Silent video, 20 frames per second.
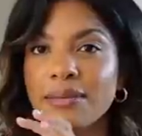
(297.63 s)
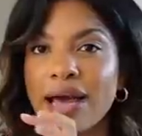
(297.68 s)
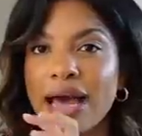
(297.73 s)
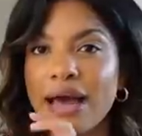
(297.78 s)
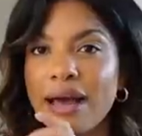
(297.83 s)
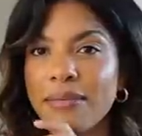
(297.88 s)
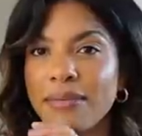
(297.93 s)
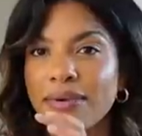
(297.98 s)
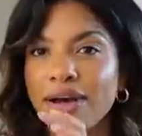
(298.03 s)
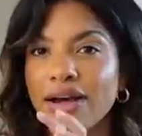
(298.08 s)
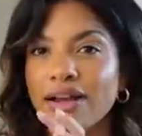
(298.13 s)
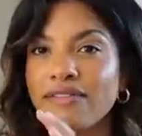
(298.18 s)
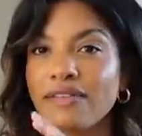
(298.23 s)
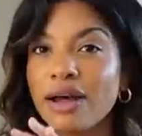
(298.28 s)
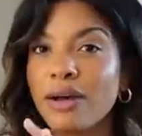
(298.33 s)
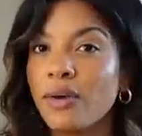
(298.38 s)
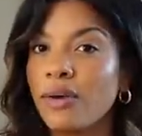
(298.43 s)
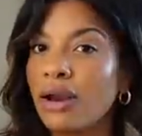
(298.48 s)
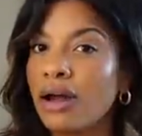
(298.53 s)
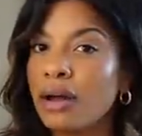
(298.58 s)
kind of
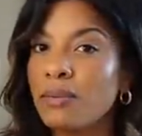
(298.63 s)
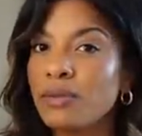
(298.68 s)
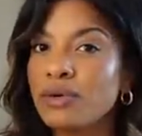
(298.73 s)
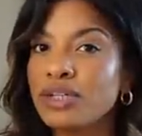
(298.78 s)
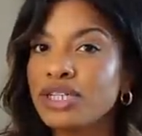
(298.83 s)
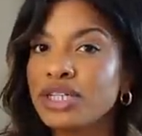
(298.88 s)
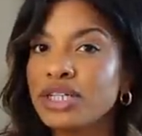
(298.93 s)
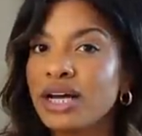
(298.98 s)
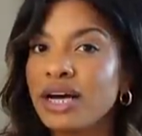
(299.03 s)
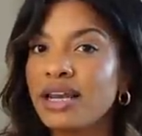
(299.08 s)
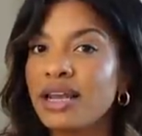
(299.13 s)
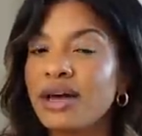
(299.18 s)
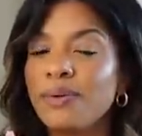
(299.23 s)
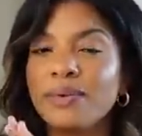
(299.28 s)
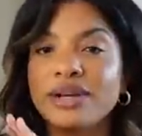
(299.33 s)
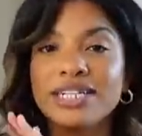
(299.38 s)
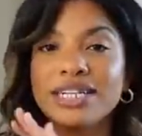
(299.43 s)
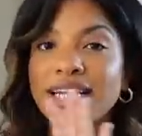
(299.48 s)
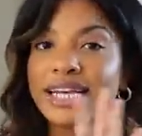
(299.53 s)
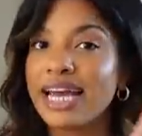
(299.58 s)
like lime washed colour,
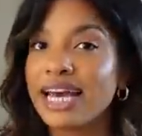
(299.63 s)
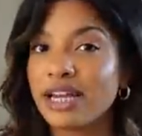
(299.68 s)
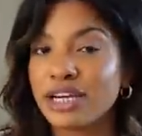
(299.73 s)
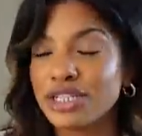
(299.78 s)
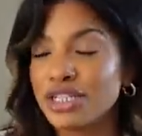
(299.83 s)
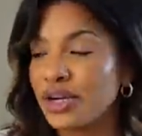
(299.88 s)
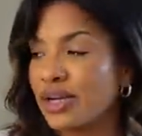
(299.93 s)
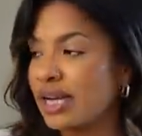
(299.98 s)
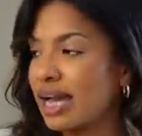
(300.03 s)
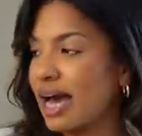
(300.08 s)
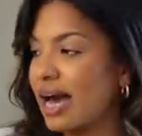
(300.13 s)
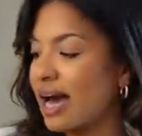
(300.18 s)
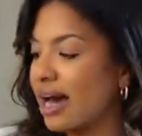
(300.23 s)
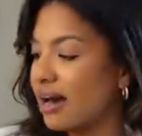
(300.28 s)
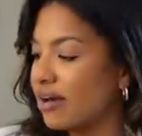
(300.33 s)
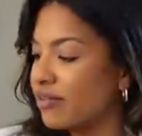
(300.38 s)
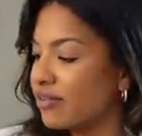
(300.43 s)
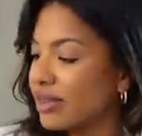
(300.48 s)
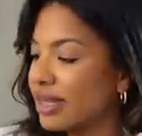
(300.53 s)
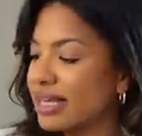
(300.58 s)
which again I don't
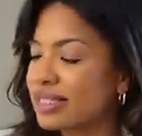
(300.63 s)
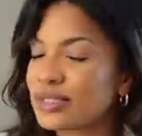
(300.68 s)
have.